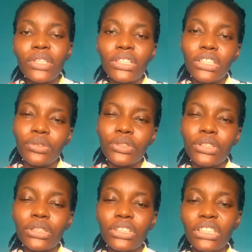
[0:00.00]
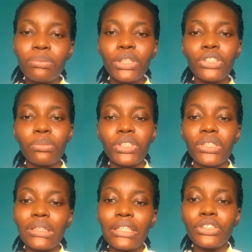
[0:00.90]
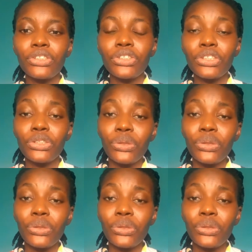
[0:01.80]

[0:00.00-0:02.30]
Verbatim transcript: so it just just made so much sense to just